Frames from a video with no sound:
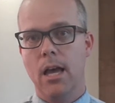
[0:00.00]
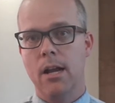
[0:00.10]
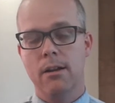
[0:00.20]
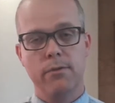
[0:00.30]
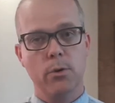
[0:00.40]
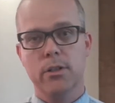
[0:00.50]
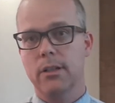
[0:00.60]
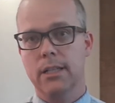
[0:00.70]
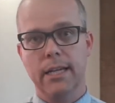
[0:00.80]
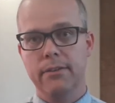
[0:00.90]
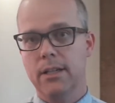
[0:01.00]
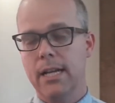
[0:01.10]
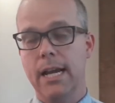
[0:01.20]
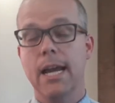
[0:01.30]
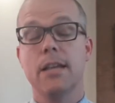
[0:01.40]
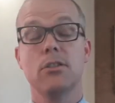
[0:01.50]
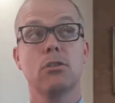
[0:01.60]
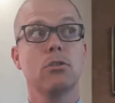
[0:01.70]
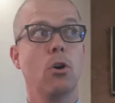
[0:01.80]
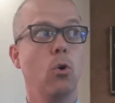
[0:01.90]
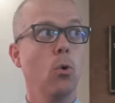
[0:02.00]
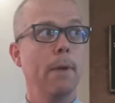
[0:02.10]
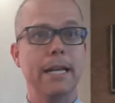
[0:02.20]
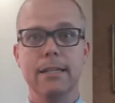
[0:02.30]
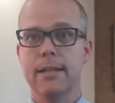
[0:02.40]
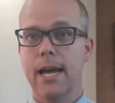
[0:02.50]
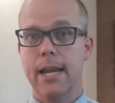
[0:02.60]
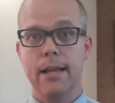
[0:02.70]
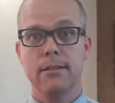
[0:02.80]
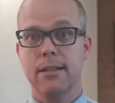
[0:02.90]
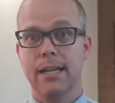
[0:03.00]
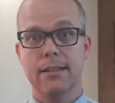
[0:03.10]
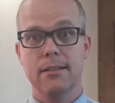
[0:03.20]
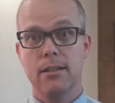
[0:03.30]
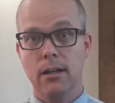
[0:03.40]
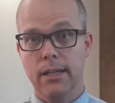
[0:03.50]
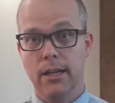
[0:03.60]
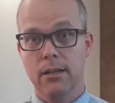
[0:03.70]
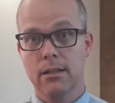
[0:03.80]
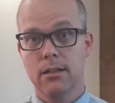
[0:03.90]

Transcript: And unfortunately, life today has so many dead ends to get stuck in.